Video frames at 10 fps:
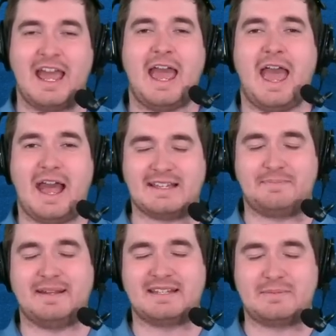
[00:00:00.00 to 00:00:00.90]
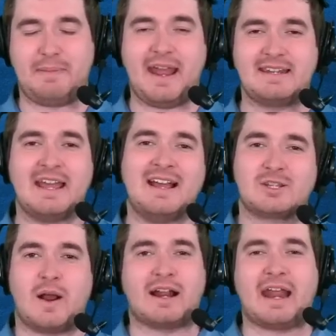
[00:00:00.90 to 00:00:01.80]
has been spent.
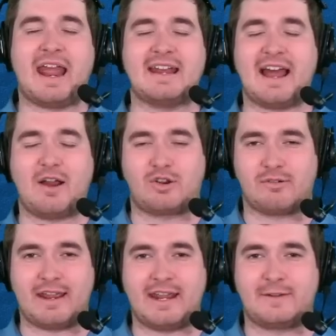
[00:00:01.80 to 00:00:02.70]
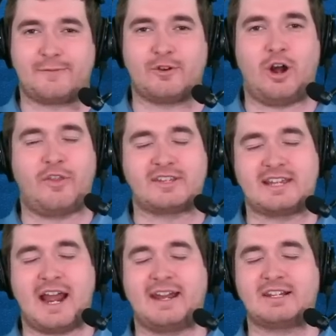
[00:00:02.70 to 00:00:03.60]
So I'm going to hand out grades for all the
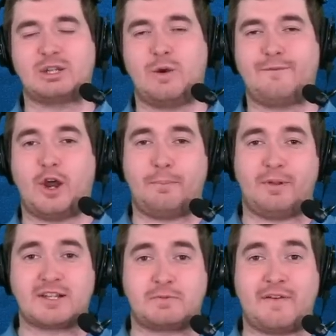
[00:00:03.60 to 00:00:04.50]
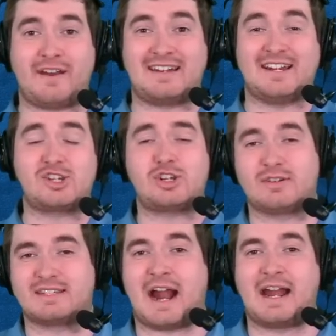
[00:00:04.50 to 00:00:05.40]
signings so far. Plus, we have an additional
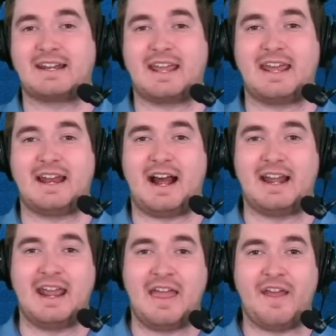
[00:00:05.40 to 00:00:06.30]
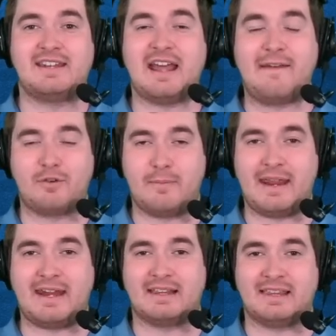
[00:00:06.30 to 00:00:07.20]
signing to hit on that Denver
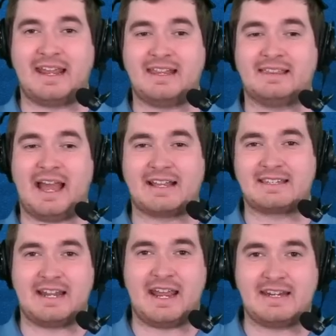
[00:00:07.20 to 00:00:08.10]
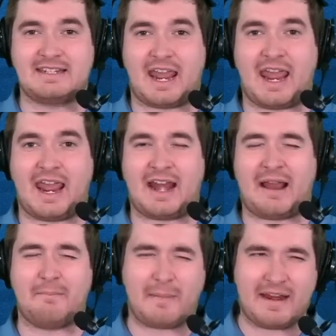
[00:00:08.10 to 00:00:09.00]
made late last night, and
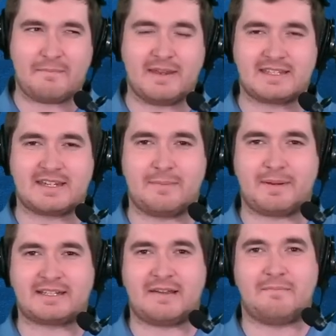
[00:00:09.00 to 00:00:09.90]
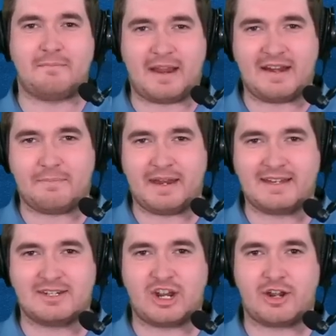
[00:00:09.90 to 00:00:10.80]
I might have missed it because I might have been a
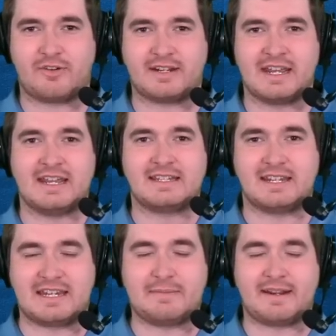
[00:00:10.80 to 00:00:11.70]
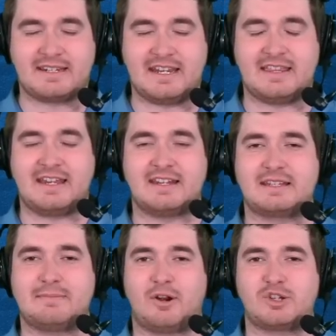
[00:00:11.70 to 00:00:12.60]
degenerate sinking my teeth into
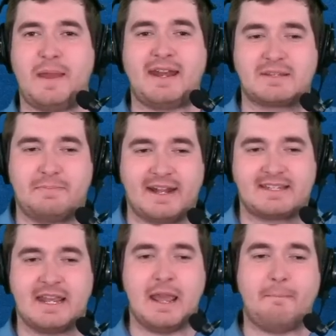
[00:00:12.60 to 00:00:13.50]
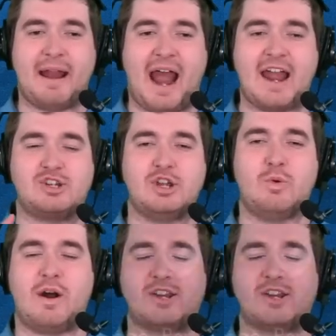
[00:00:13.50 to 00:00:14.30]
some March Madness bets. But I do want to